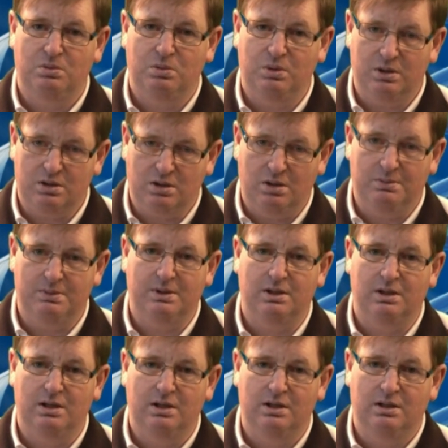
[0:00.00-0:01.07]
we're
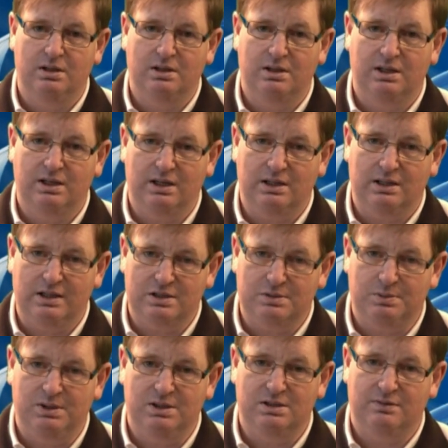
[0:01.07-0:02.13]
coming to get an
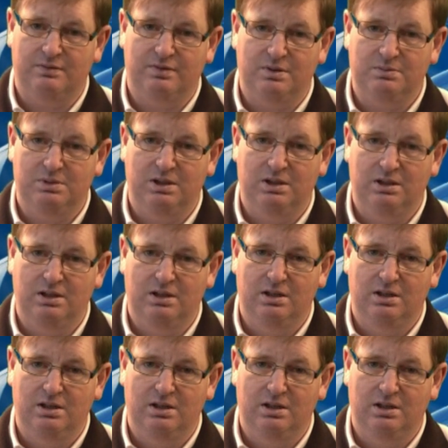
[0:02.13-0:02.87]
explanation from you.